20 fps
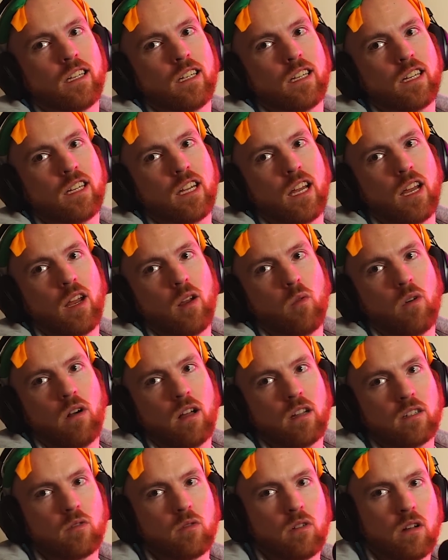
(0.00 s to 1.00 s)
Your kid
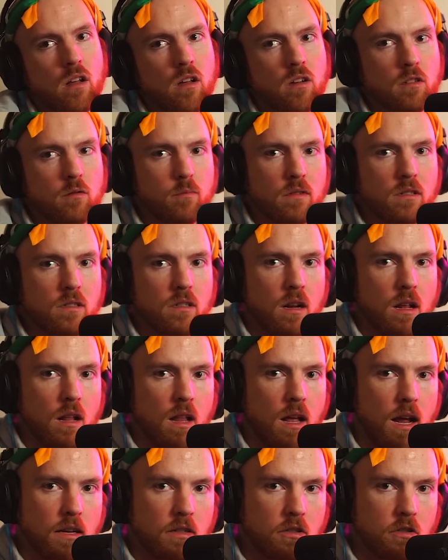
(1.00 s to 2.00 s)
wants one of those
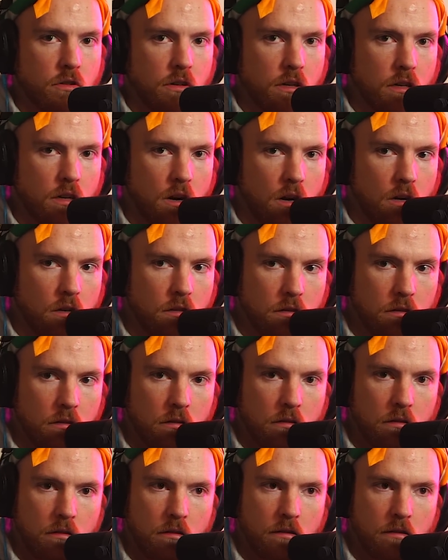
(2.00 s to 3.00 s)
Mattel hot street cars.